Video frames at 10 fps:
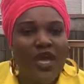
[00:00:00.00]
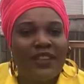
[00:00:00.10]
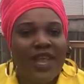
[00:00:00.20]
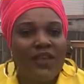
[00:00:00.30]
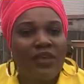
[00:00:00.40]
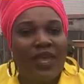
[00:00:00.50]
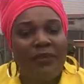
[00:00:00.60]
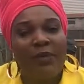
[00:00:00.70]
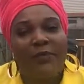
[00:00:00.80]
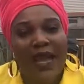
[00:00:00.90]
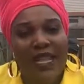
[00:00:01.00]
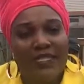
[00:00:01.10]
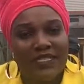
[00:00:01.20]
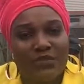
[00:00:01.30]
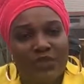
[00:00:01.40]
that you keep a
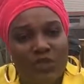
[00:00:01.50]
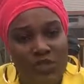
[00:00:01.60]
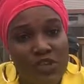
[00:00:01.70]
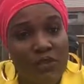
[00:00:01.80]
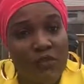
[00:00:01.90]
balance between your